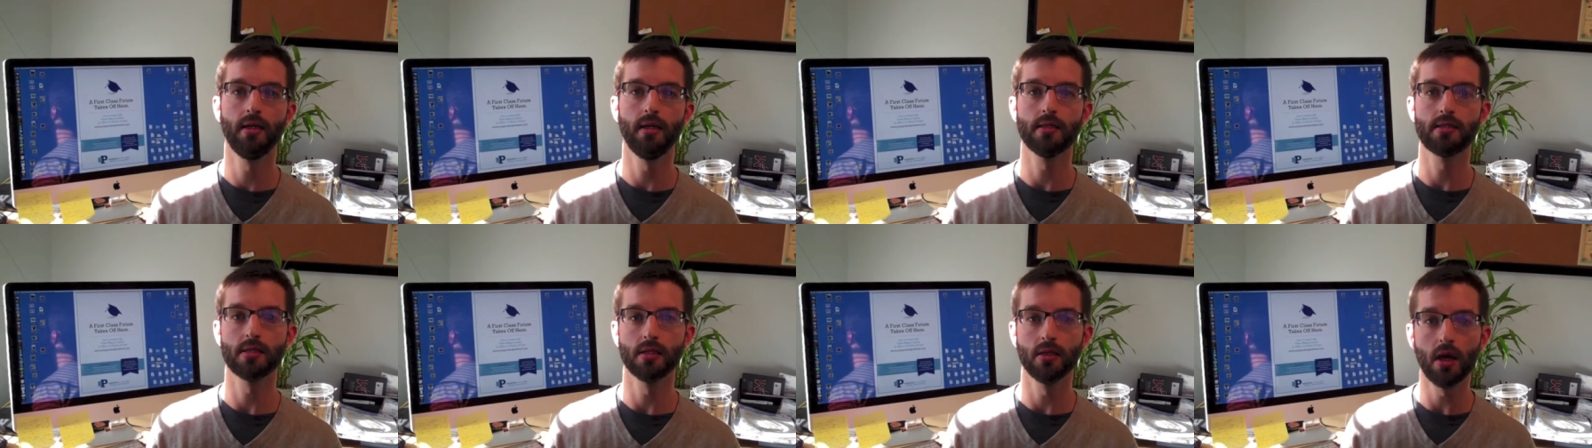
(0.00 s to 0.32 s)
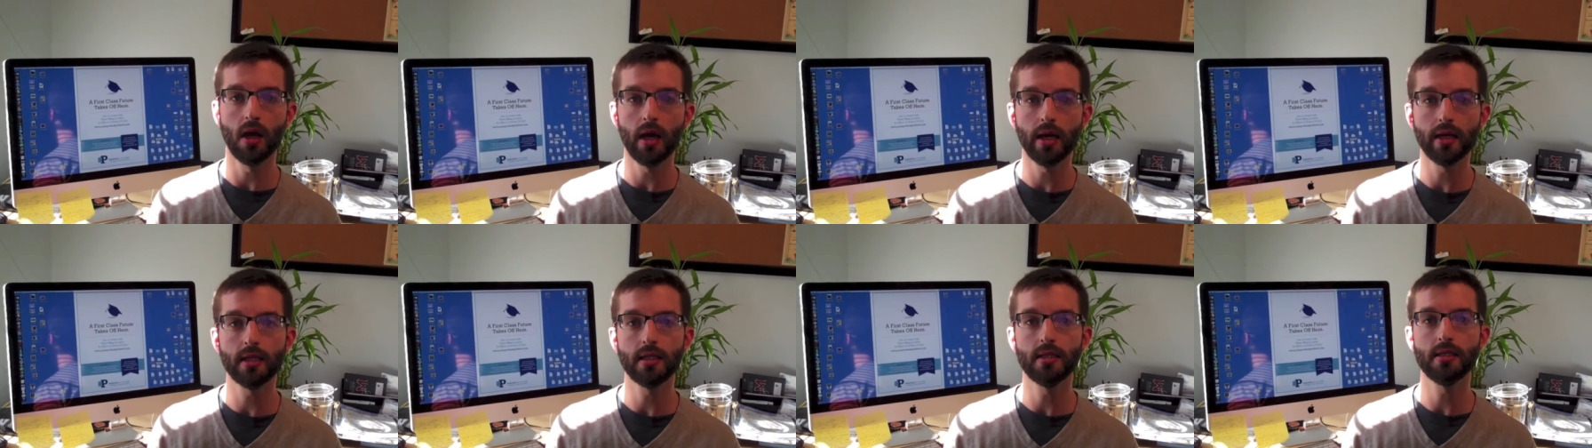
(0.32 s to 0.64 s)
It's a
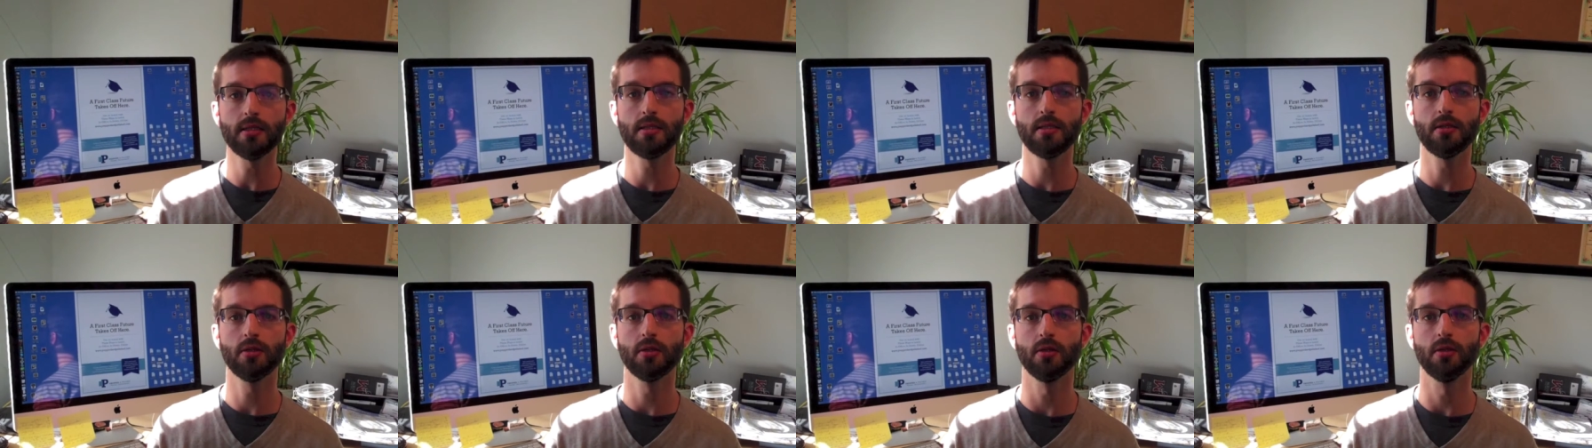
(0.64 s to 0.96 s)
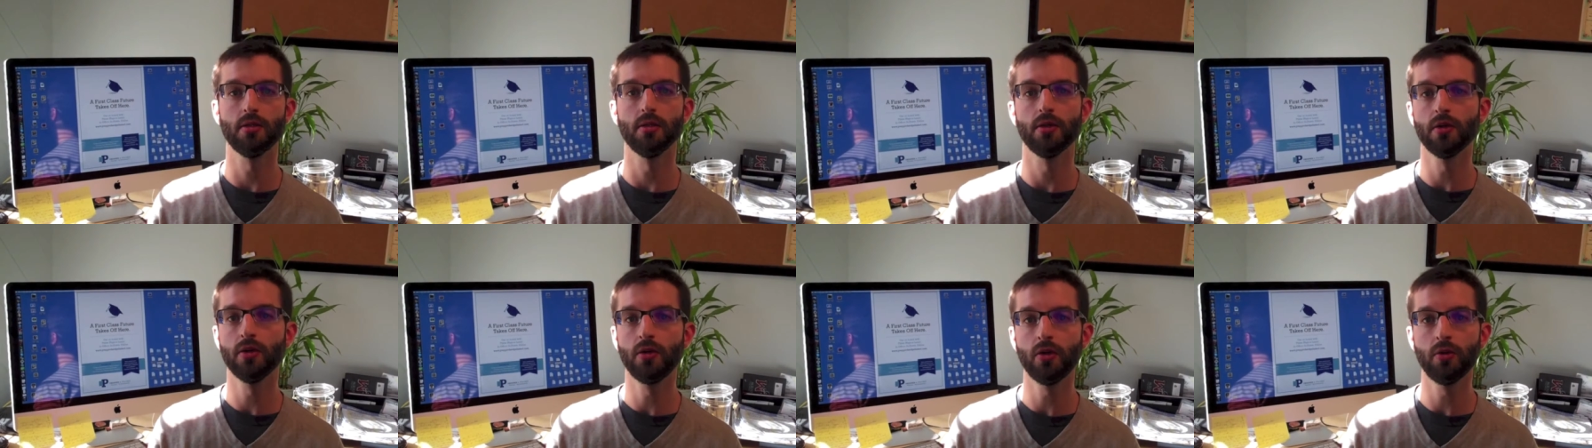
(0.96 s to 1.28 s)
lot easier to
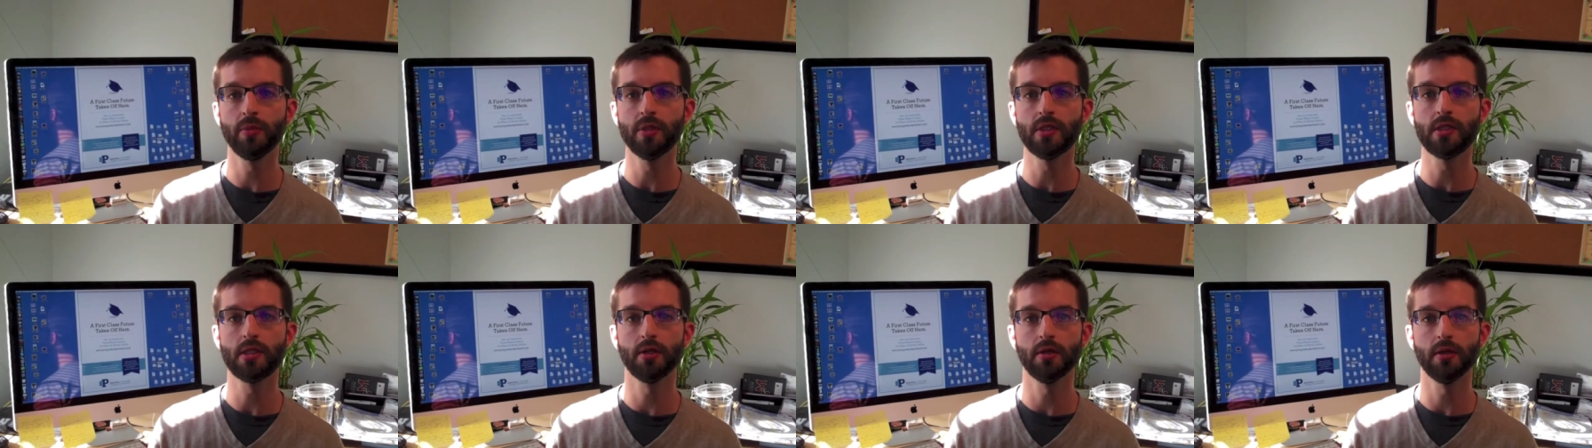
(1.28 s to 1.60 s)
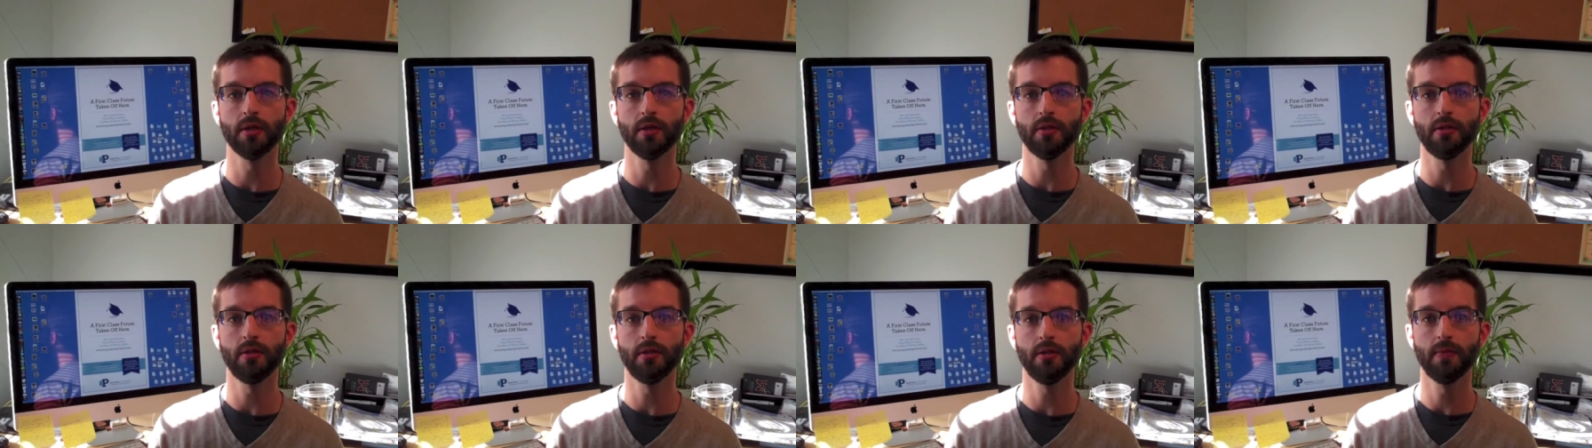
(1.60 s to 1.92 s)
learn new
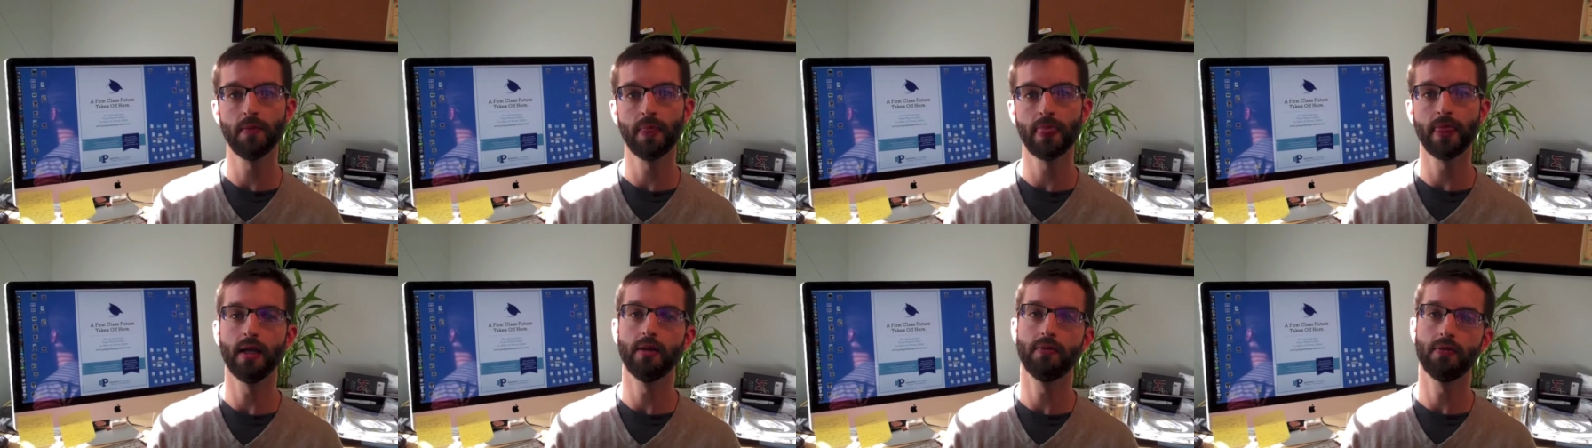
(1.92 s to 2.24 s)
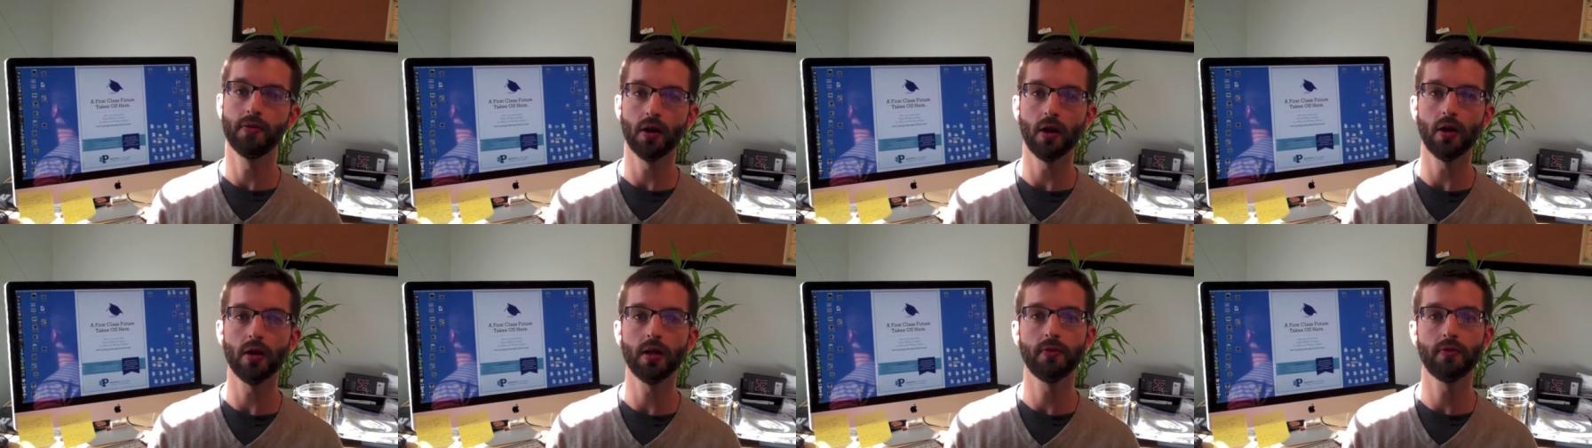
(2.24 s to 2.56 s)
material if
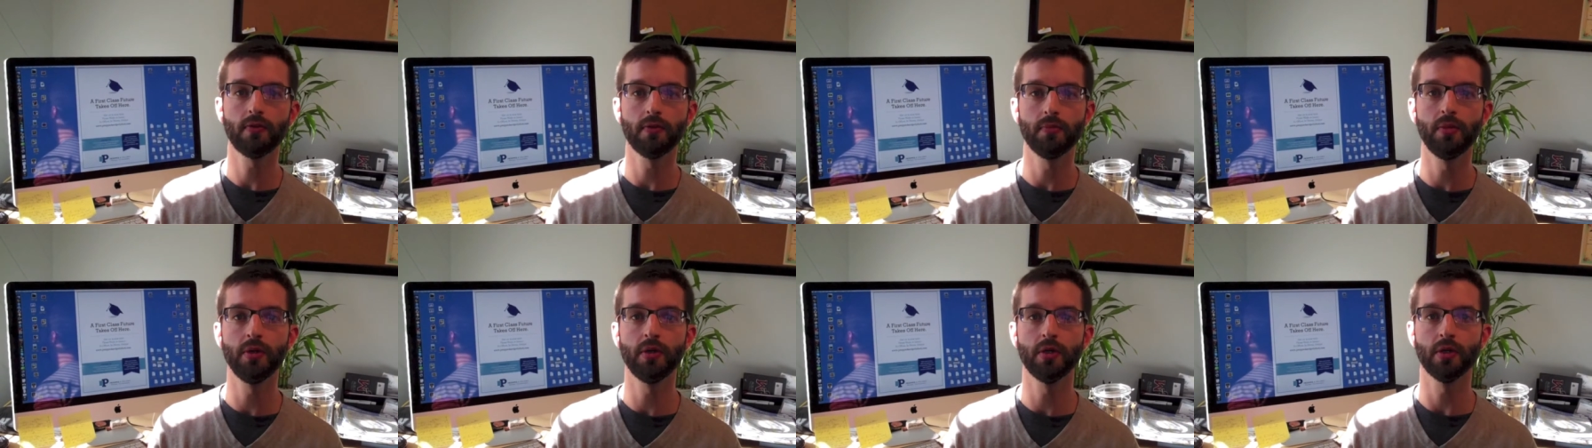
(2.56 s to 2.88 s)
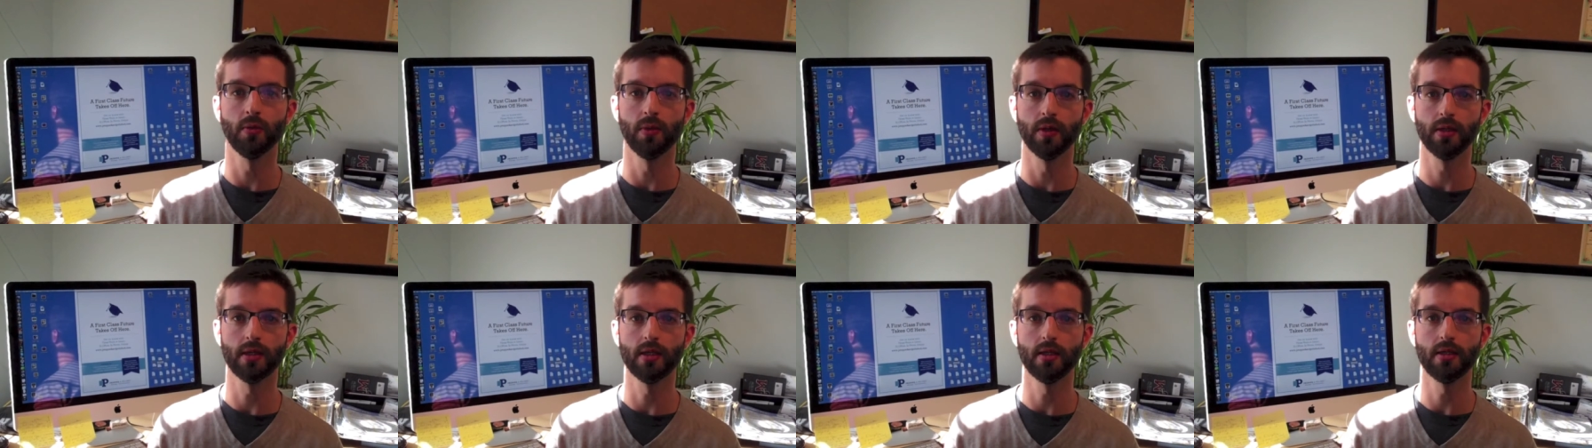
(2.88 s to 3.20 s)
you're already
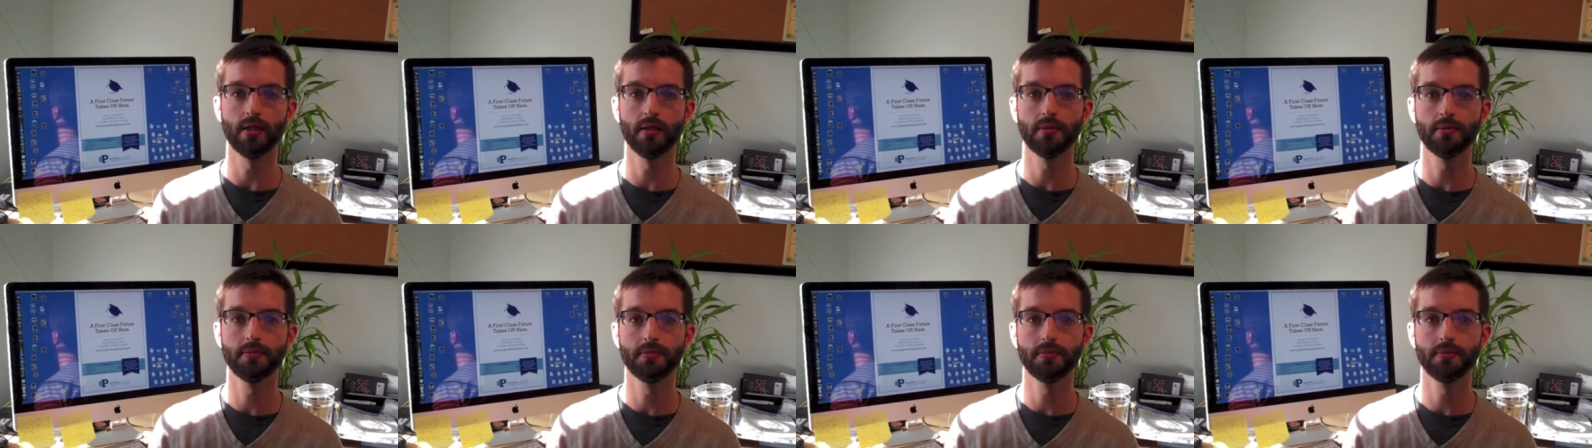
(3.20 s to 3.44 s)
familiar with it.